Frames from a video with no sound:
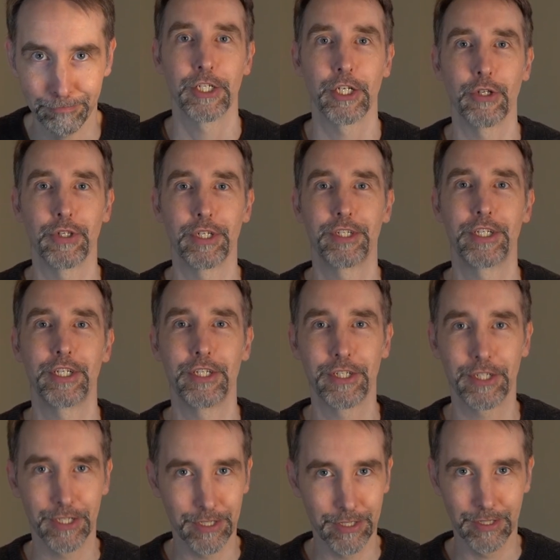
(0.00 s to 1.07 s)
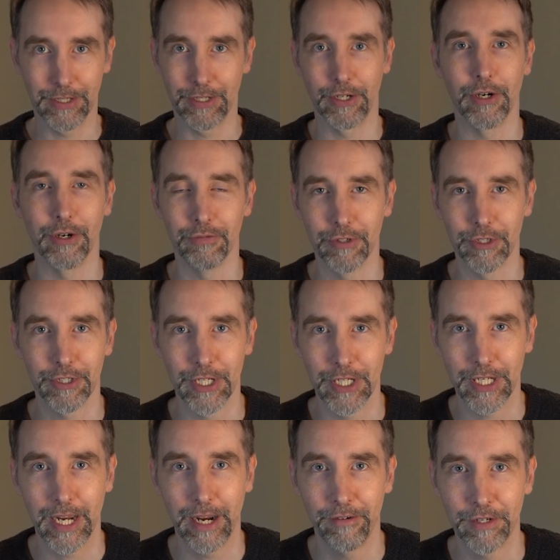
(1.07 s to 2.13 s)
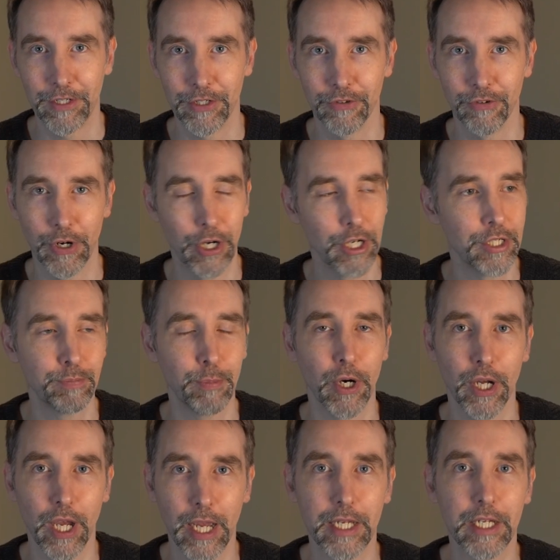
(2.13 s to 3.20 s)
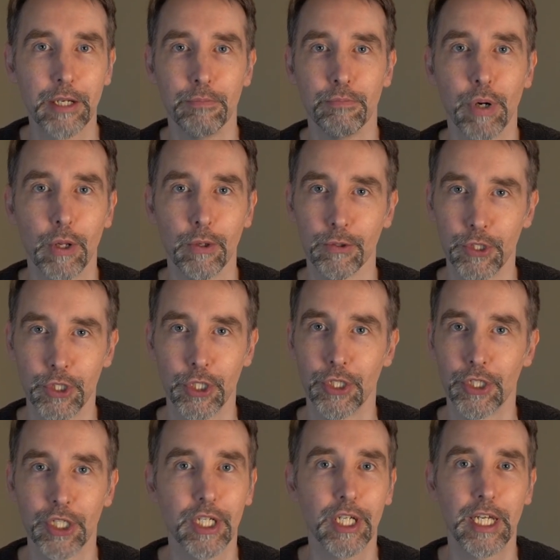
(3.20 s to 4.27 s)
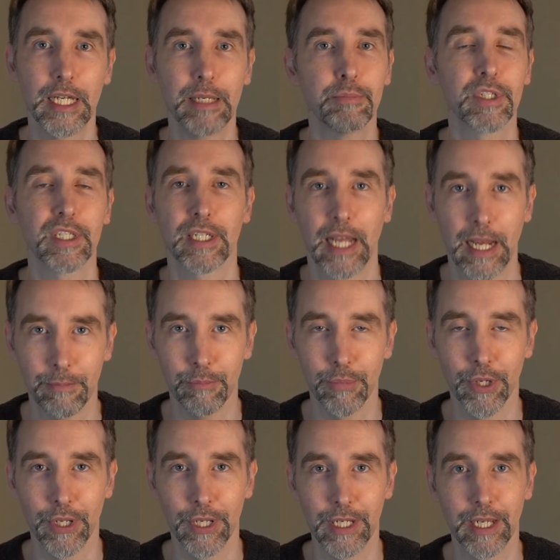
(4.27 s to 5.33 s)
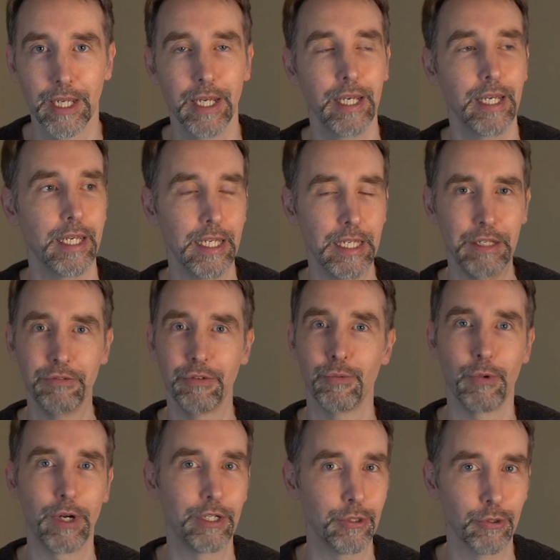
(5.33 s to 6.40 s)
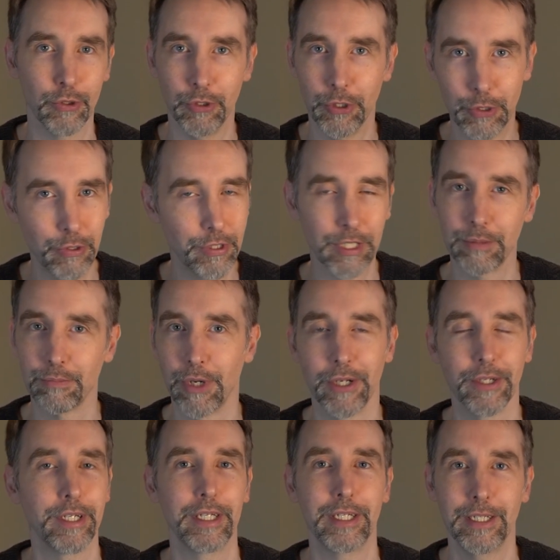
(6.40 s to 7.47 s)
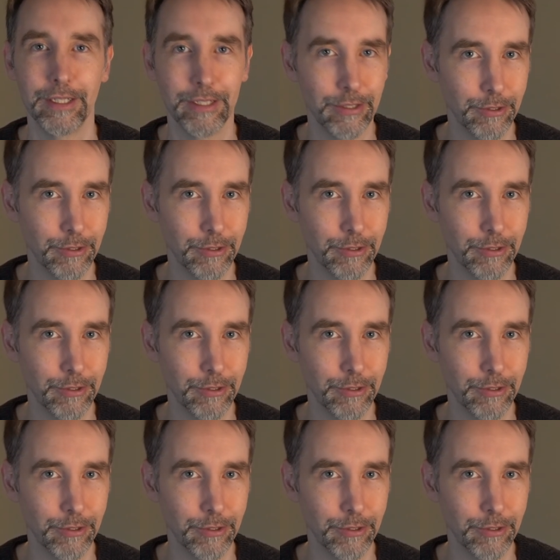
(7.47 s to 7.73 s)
So this is obviously characterized by a compulsion to keep gambling even when you're losing money,